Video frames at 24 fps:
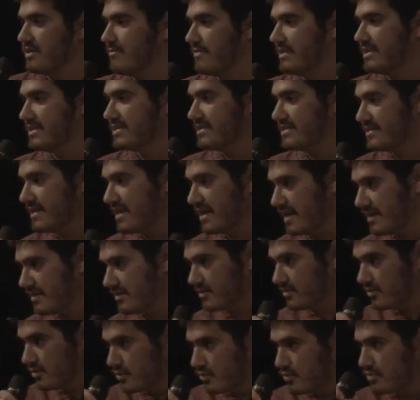when, say, the
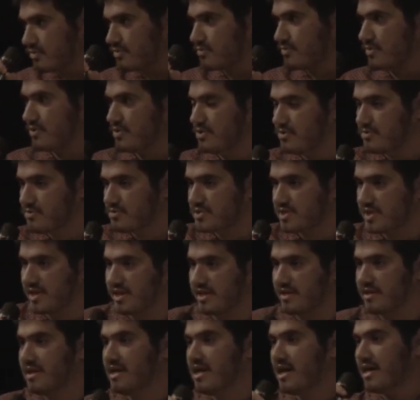tools we're
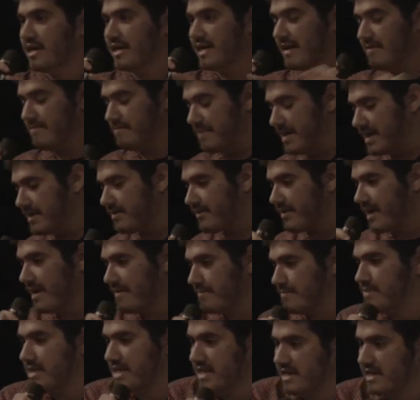using get better at
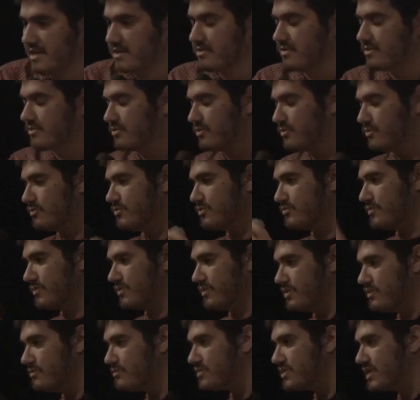being the tools we're
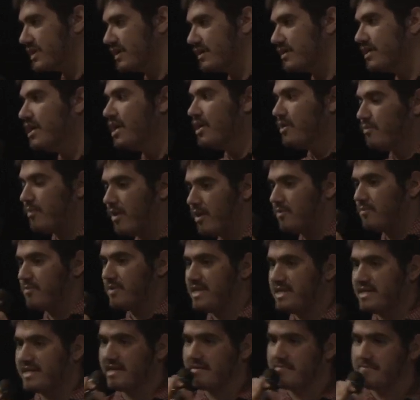using while
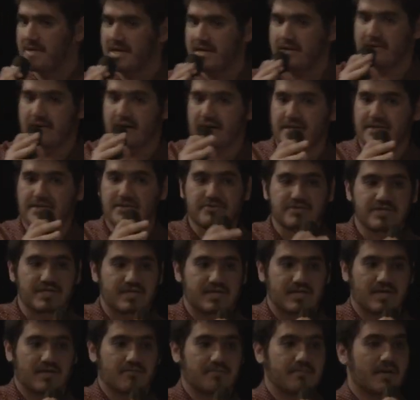we get better at using
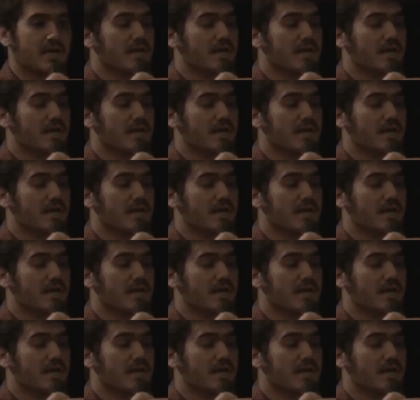them.